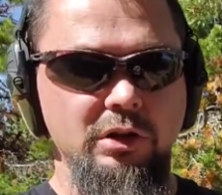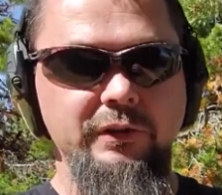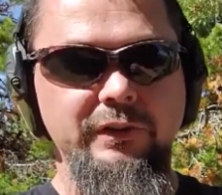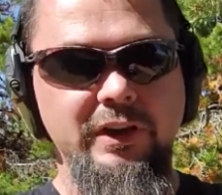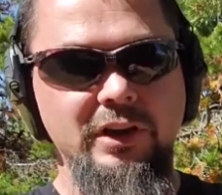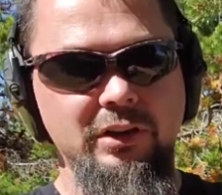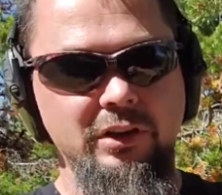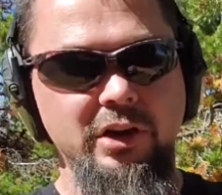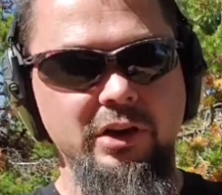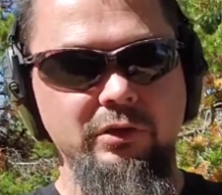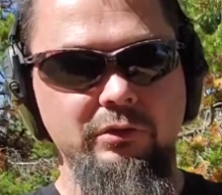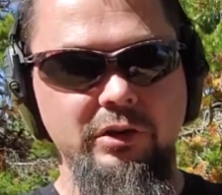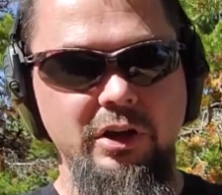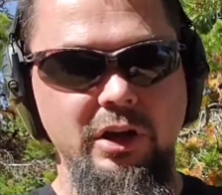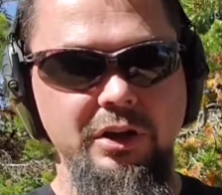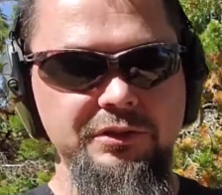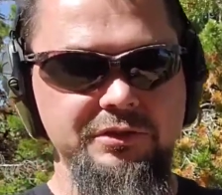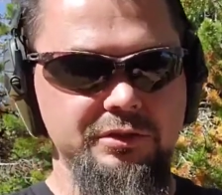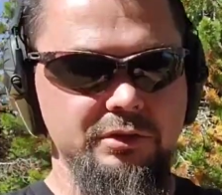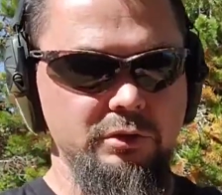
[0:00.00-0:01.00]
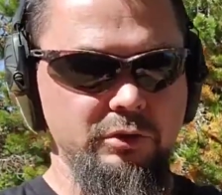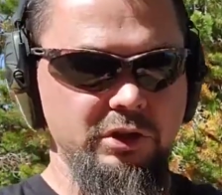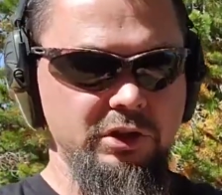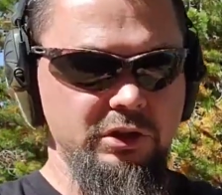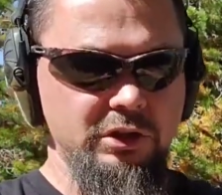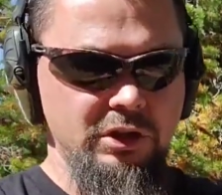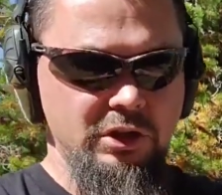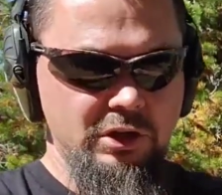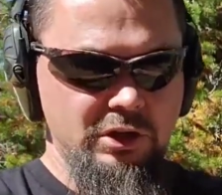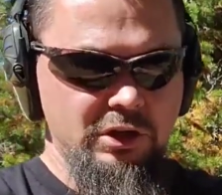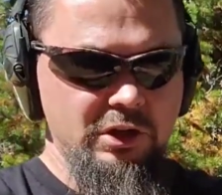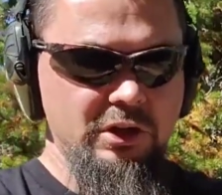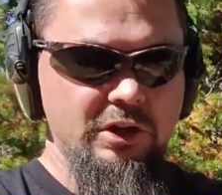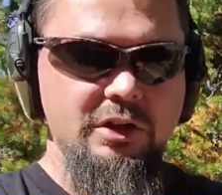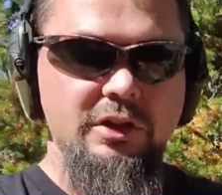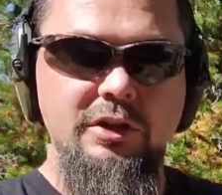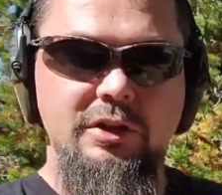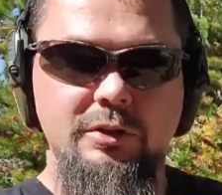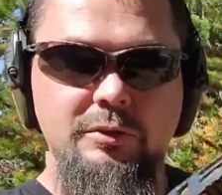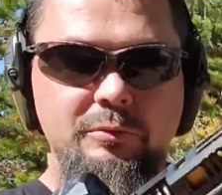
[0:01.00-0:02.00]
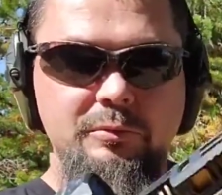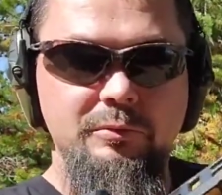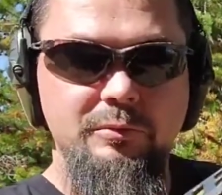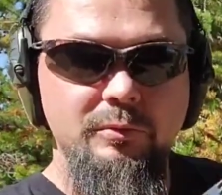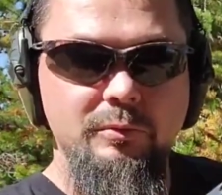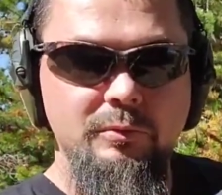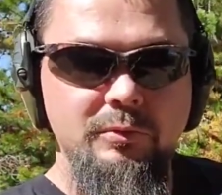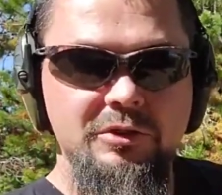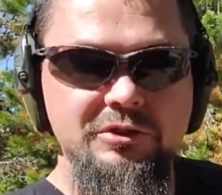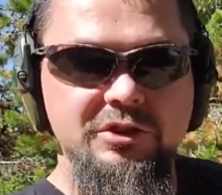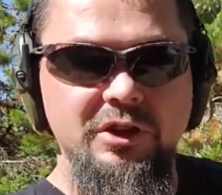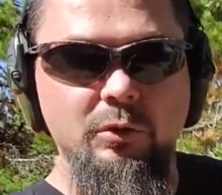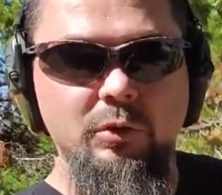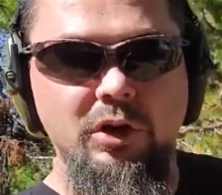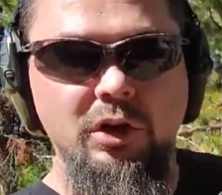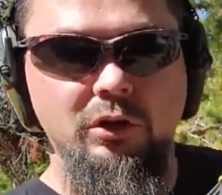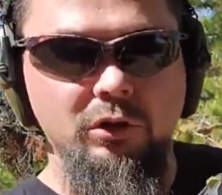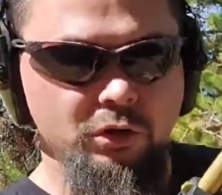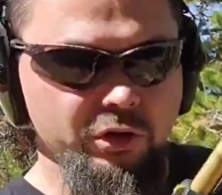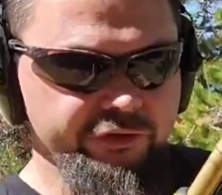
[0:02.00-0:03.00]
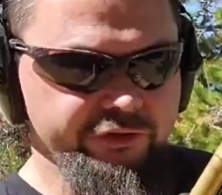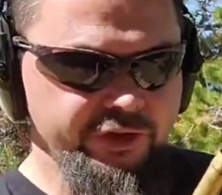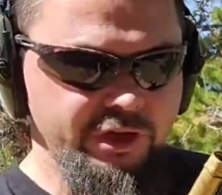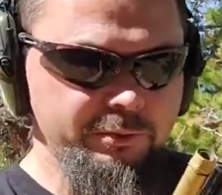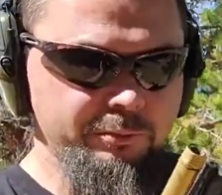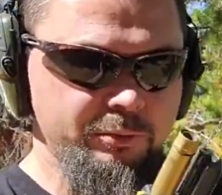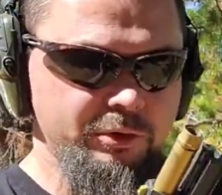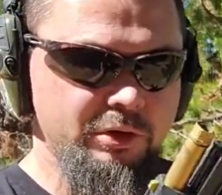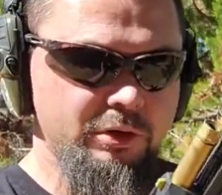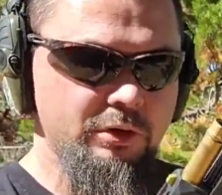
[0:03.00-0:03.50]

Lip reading: I've had a lot of rounds through it. See how well it holds up.